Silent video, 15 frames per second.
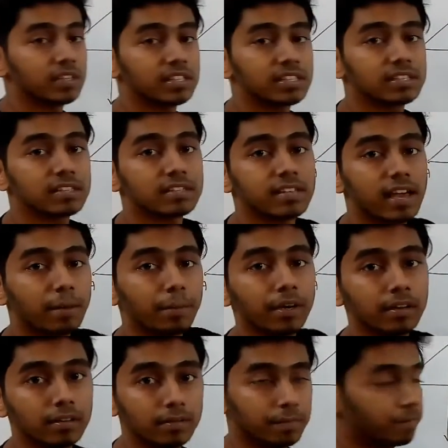this is a
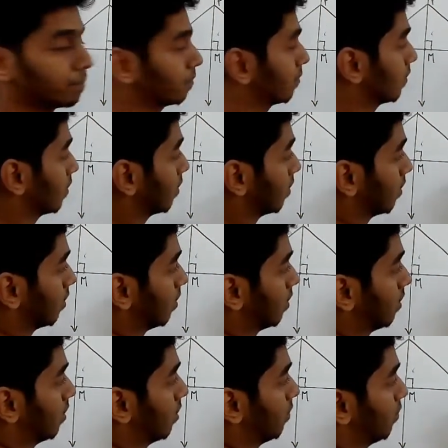segment
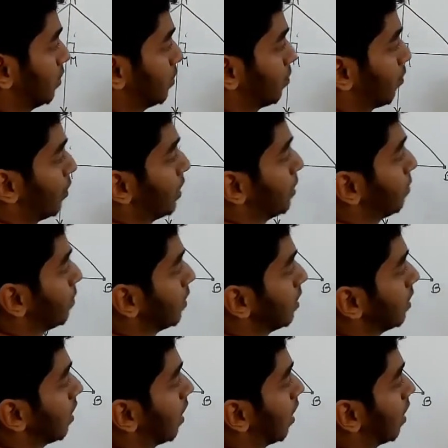with point
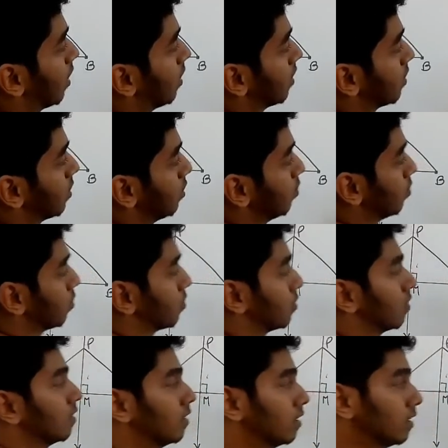P and Q.
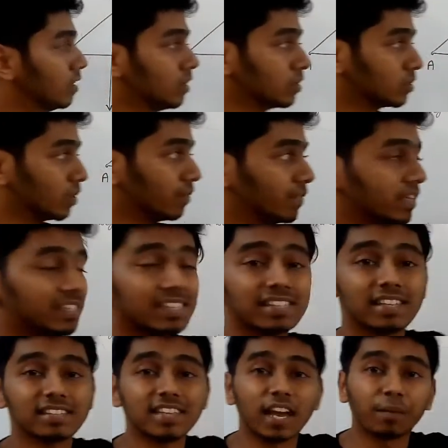So this
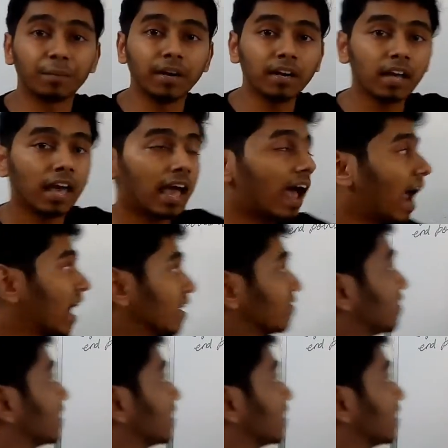is the segment, and